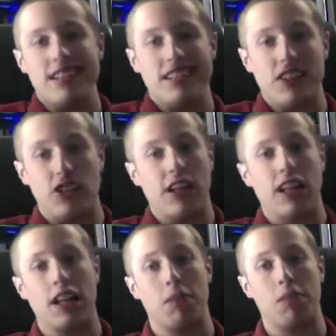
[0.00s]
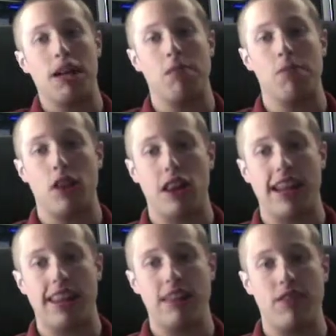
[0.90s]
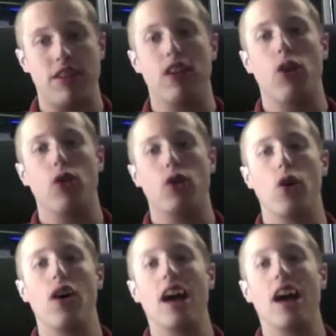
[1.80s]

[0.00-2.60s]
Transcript: this is getting to become a lengthy video, so